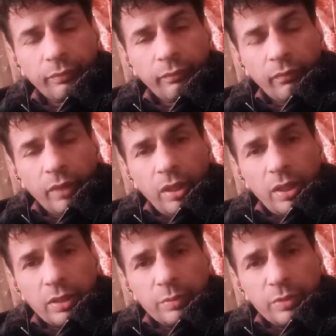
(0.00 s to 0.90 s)
has
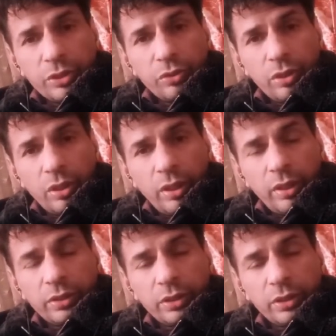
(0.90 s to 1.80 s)
been stolen, and
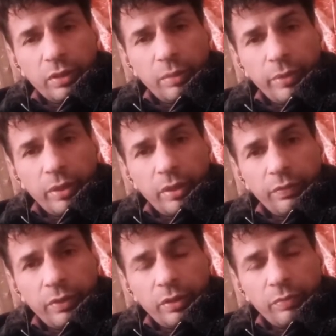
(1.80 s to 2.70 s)
she will appear in front
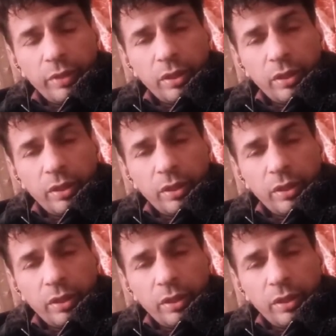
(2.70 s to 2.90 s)
of me.